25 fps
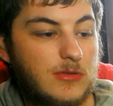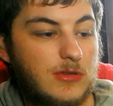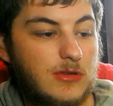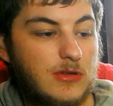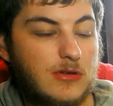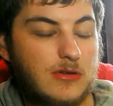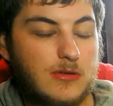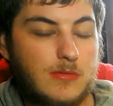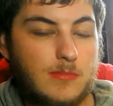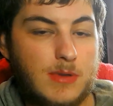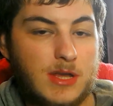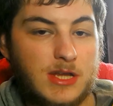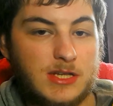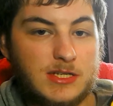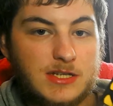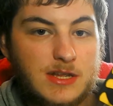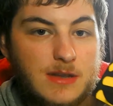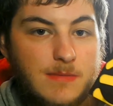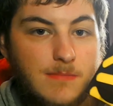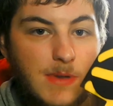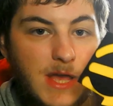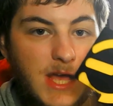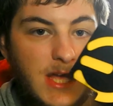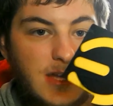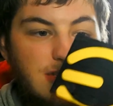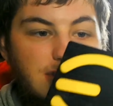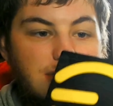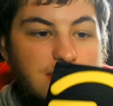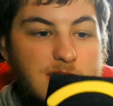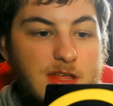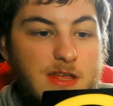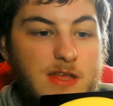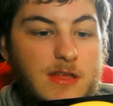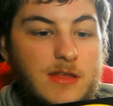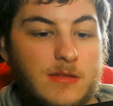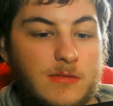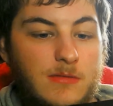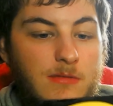mix and match
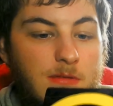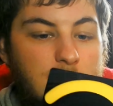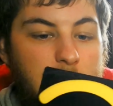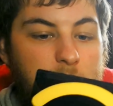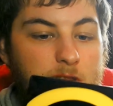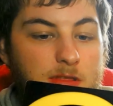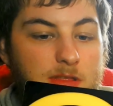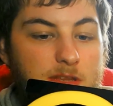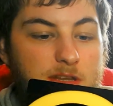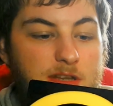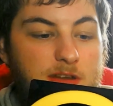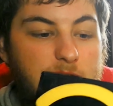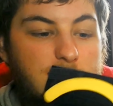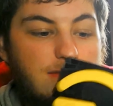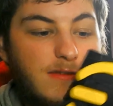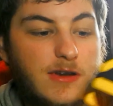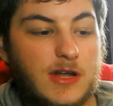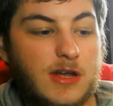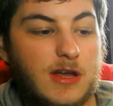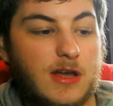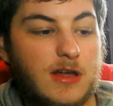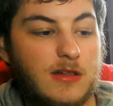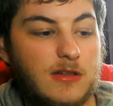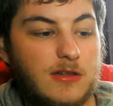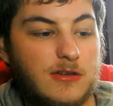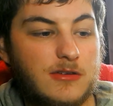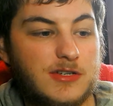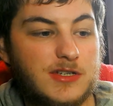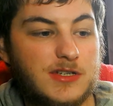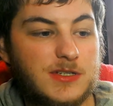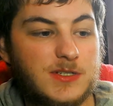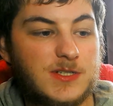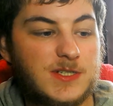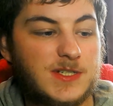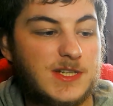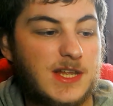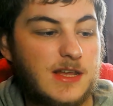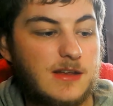the different colours
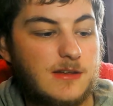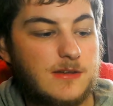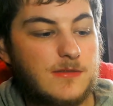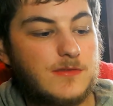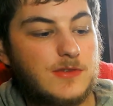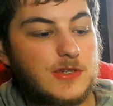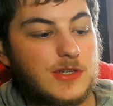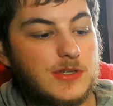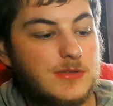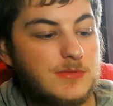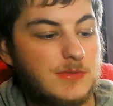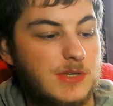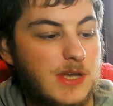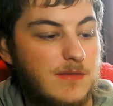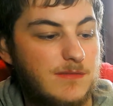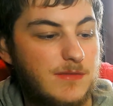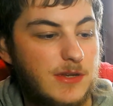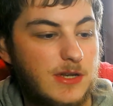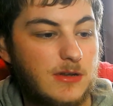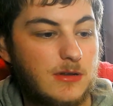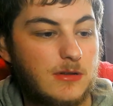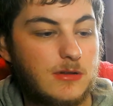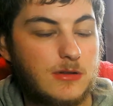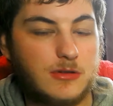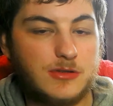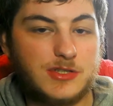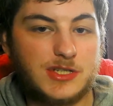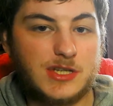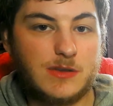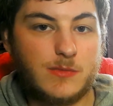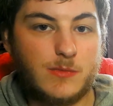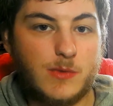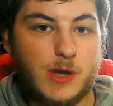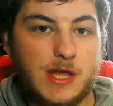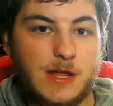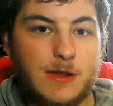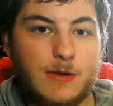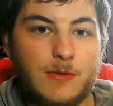instead of just having glossy
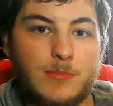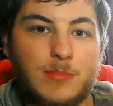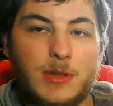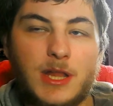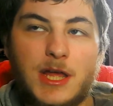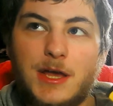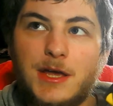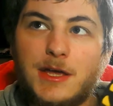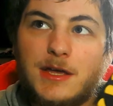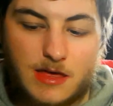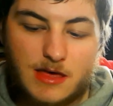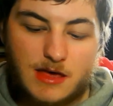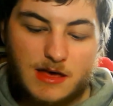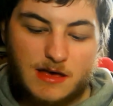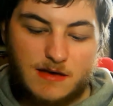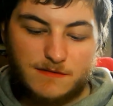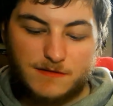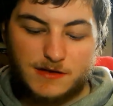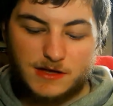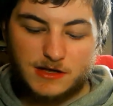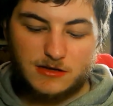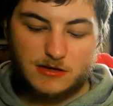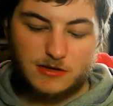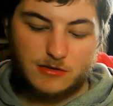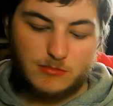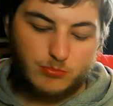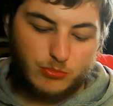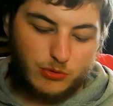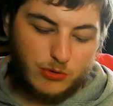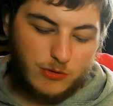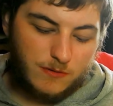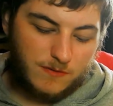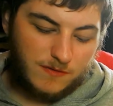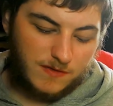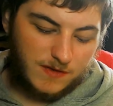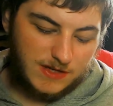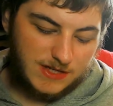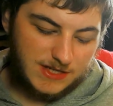white or black. I think to
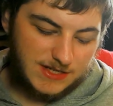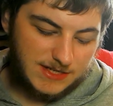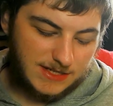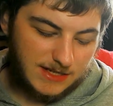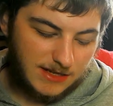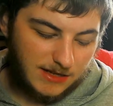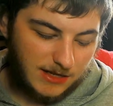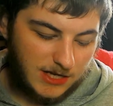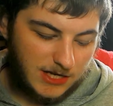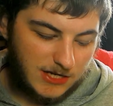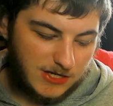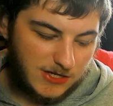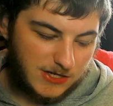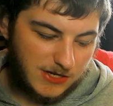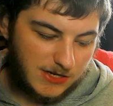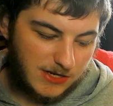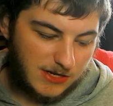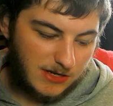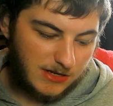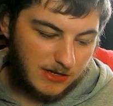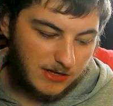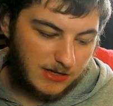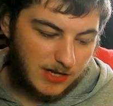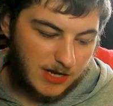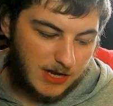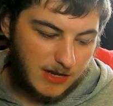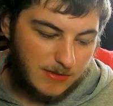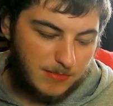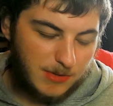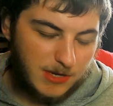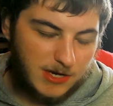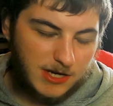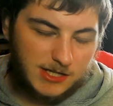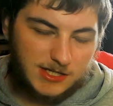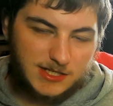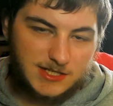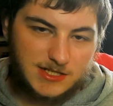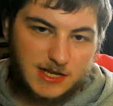improve installation it'd be
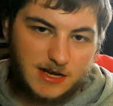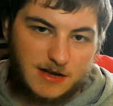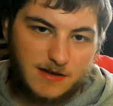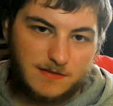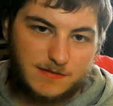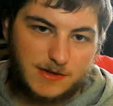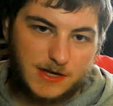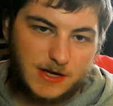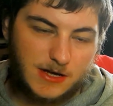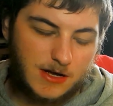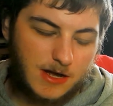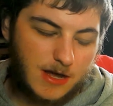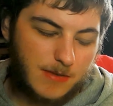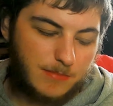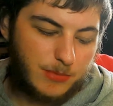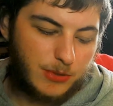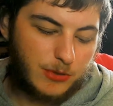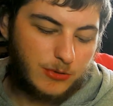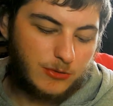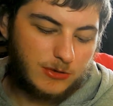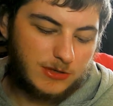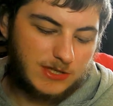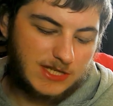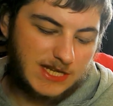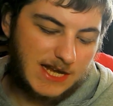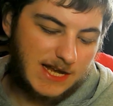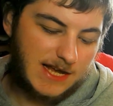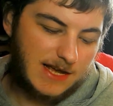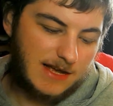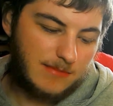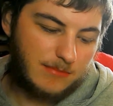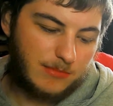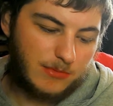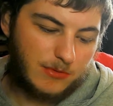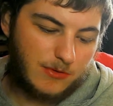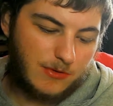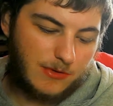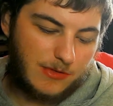nice to have a pull
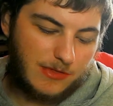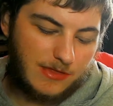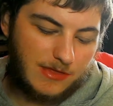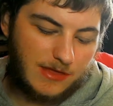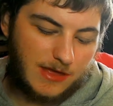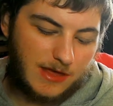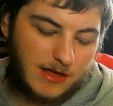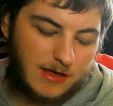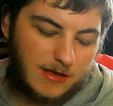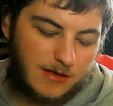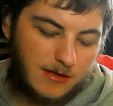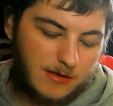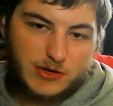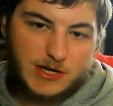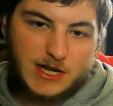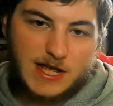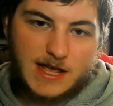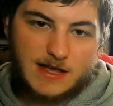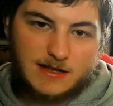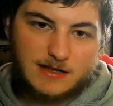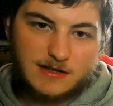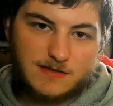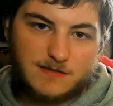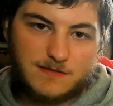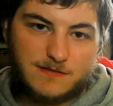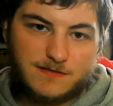tab on the protective